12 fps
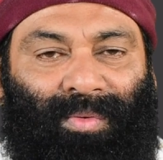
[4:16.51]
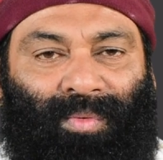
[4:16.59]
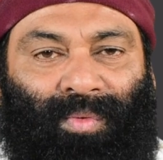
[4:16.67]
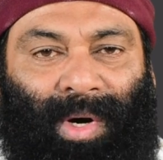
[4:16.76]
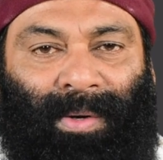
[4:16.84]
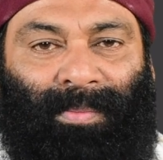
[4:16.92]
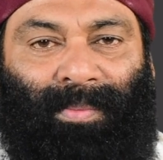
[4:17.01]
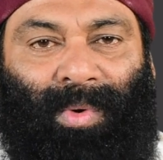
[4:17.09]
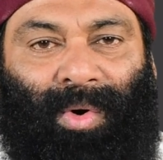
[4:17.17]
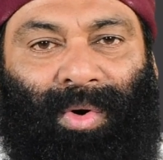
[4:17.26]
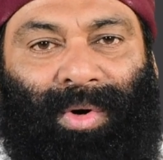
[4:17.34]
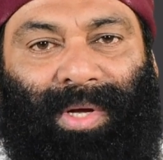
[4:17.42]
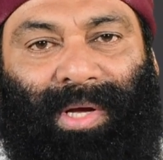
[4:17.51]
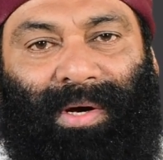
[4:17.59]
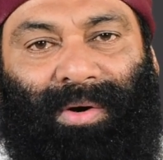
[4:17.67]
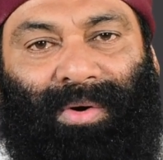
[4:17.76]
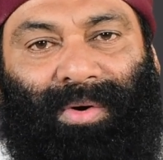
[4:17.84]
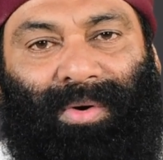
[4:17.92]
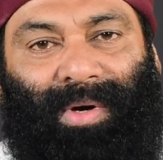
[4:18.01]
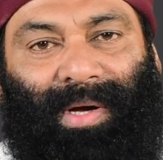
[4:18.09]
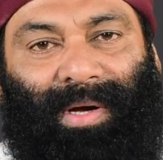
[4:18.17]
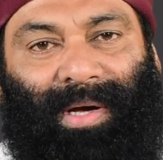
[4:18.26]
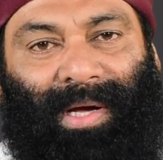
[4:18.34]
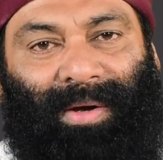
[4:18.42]
one boy
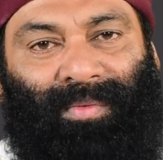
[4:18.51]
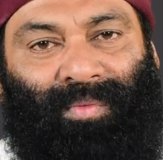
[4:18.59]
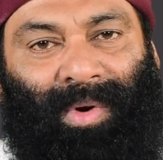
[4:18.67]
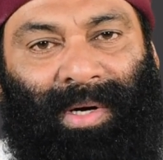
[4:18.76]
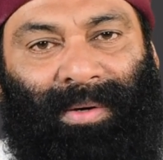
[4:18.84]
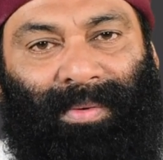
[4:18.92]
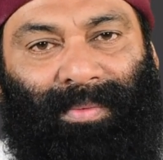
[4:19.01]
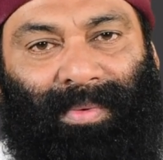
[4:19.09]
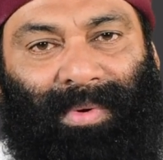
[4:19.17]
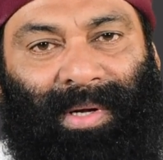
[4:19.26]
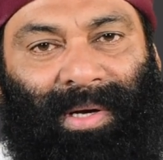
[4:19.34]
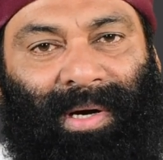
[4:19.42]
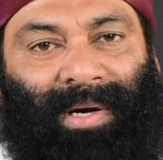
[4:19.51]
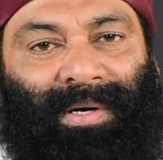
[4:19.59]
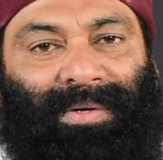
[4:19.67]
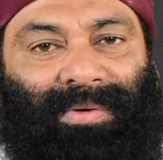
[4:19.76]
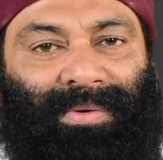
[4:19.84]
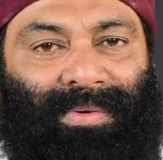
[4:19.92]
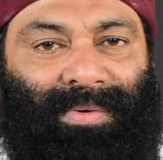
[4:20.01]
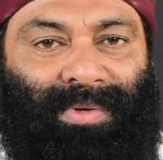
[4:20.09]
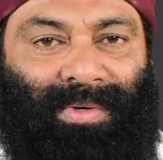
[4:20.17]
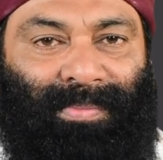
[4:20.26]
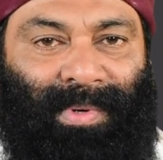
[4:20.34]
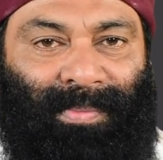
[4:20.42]
and one girl
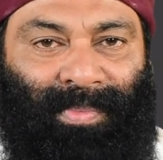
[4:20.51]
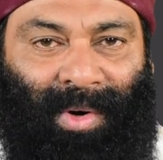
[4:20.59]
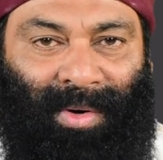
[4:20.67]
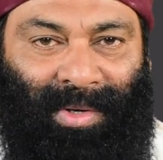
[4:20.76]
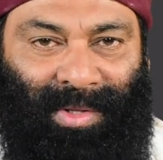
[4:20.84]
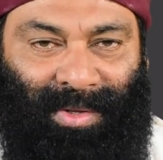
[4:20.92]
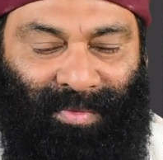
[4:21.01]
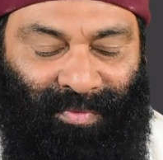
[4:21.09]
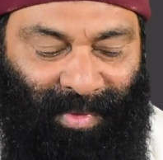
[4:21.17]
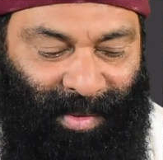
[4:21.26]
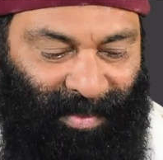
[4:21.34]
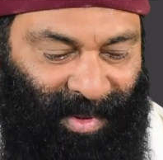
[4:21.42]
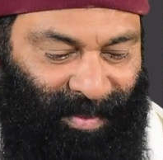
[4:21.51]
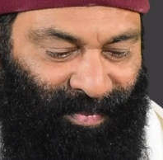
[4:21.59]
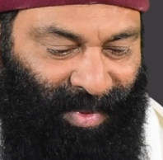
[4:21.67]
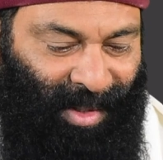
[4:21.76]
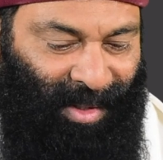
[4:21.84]
to be born in the family.